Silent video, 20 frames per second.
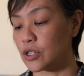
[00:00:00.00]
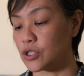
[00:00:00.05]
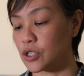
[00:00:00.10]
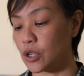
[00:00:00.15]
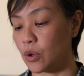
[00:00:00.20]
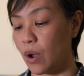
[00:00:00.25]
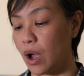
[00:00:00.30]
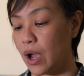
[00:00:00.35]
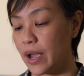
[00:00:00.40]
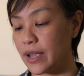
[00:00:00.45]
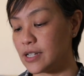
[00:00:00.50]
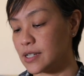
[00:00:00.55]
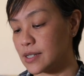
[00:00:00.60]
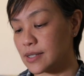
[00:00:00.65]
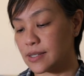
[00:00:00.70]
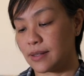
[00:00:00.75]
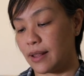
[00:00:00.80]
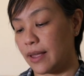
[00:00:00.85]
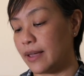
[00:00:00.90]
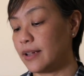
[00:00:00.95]
So I
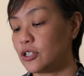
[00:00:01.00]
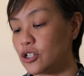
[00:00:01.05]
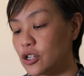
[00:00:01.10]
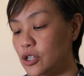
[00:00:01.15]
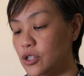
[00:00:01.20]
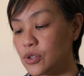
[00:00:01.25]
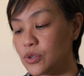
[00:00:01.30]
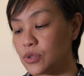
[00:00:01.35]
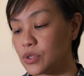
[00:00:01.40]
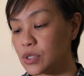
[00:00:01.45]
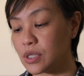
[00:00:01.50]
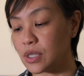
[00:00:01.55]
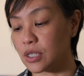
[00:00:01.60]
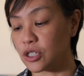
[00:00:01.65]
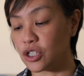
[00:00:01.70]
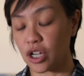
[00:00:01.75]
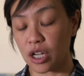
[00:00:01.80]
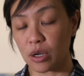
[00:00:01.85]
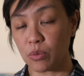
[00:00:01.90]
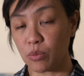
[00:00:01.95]
just like to use the
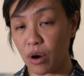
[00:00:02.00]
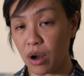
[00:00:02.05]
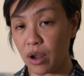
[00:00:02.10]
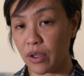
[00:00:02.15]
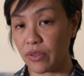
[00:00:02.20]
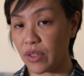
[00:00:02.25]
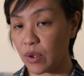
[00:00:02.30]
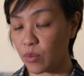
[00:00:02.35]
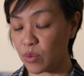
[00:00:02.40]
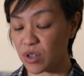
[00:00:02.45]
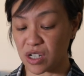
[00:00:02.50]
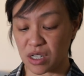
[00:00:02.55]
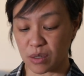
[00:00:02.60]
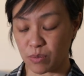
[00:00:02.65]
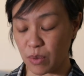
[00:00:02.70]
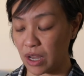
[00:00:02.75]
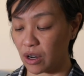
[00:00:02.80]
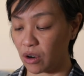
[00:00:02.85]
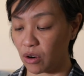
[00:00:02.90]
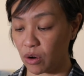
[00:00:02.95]
chicken broth and we just
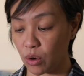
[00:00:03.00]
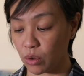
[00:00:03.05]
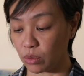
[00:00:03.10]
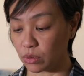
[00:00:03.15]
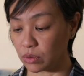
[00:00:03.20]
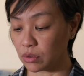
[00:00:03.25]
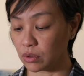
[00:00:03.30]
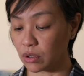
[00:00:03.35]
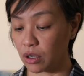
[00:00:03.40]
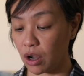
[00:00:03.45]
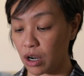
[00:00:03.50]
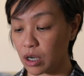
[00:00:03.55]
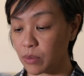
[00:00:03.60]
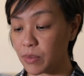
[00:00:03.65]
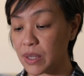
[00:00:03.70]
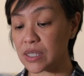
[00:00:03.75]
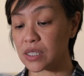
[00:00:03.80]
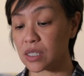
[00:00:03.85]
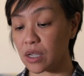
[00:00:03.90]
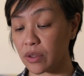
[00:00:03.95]
make our own
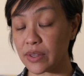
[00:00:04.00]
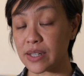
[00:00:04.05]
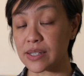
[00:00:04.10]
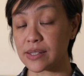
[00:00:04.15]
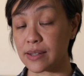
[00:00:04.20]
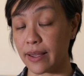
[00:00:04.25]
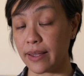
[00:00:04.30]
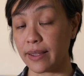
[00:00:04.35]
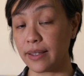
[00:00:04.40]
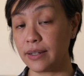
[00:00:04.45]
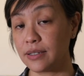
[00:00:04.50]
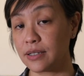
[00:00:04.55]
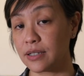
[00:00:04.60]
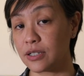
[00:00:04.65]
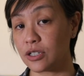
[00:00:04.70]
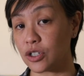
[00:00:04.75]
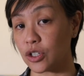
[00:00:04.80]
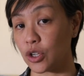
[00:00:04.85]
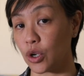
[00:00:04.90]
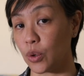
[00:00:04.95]
condiments on the side
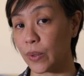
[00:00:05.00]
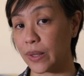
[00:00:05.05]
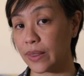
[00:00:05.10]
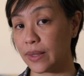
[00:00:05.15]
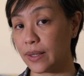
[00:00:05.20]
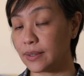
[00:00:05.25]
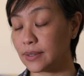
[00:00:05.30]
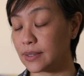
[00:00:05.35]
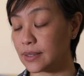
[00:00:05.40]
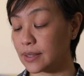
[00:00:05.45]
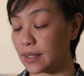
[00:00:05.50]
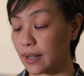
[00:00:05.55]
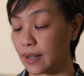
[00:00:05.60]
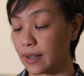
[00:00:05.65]
to go with it.